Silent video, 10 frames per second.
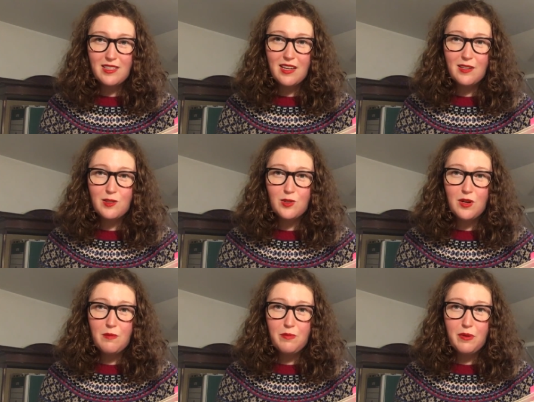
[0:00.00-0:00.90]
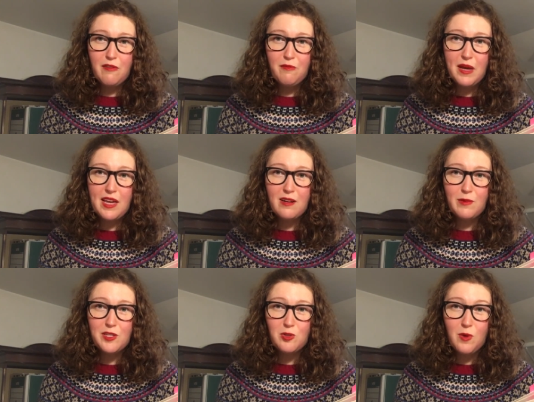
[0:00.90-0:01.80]
like a strip of paint
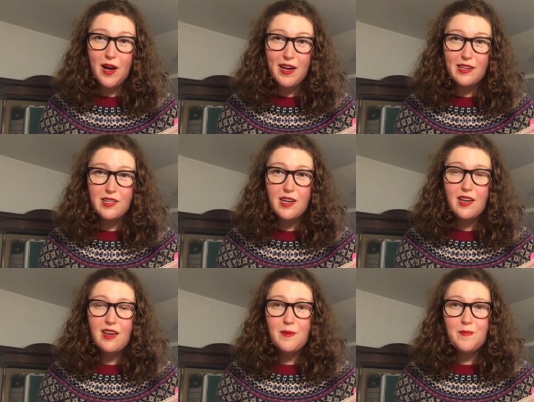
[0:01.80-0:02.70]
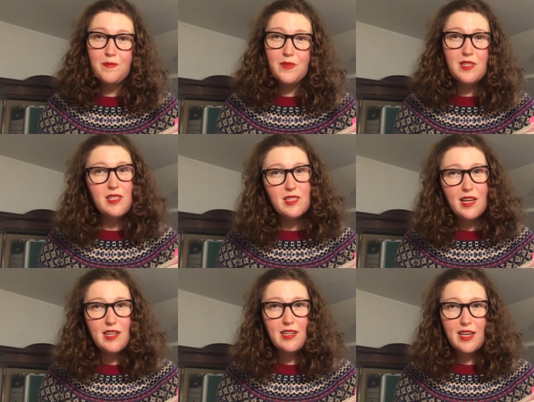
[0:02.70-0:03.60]
we tried, then
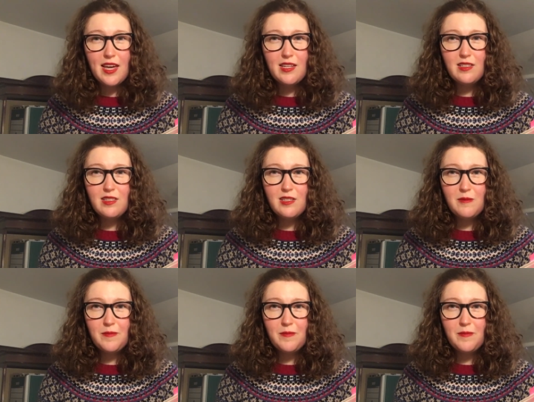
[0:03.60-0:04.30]
decided against.